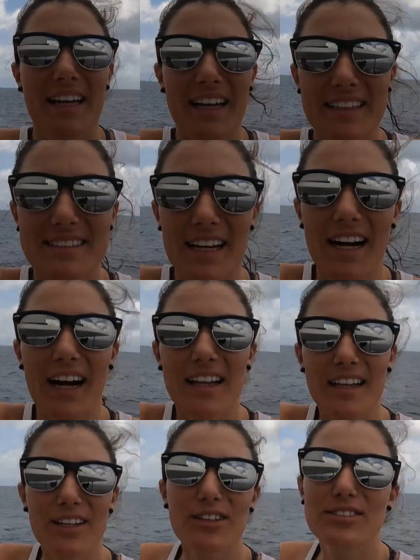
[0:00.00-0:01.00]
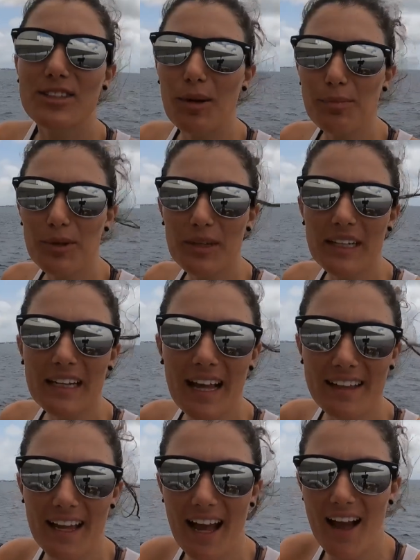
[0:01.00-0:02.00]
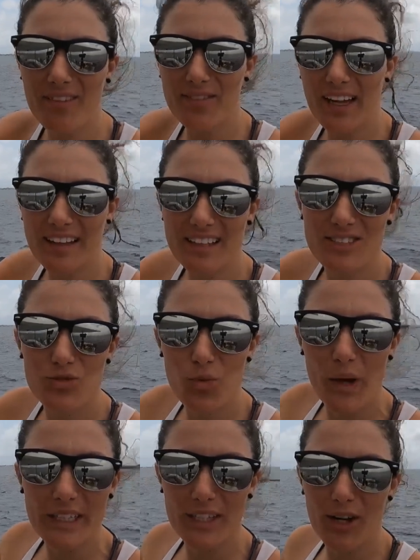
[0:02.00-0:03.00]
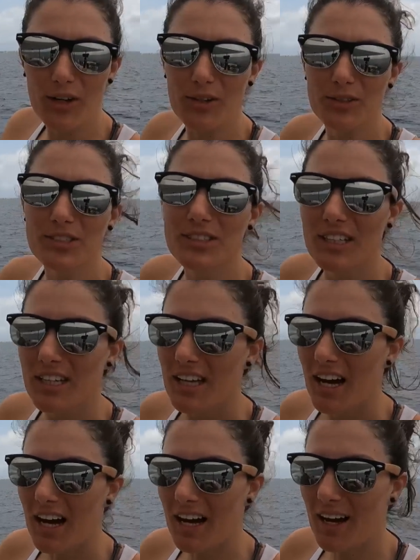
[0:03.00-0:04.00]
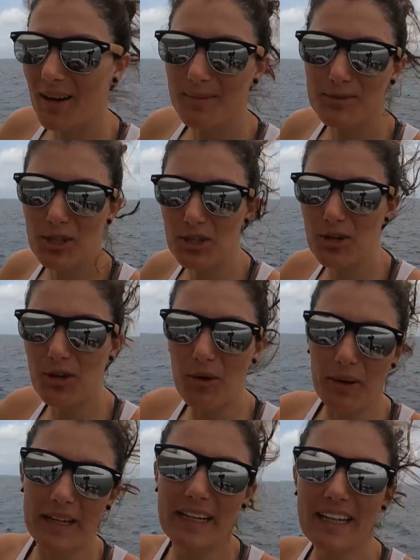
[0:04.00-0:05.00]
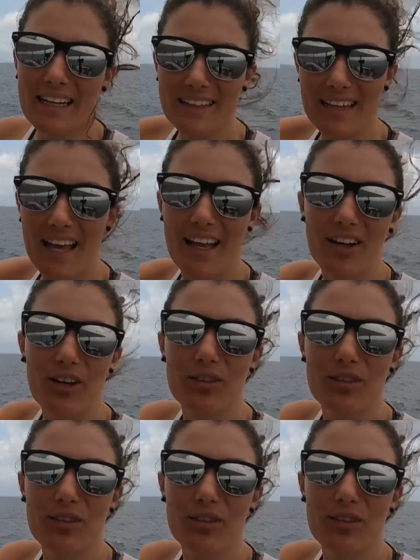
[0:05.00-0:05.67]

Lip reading: it's a little submarine and they have like this windows, so you go in it and they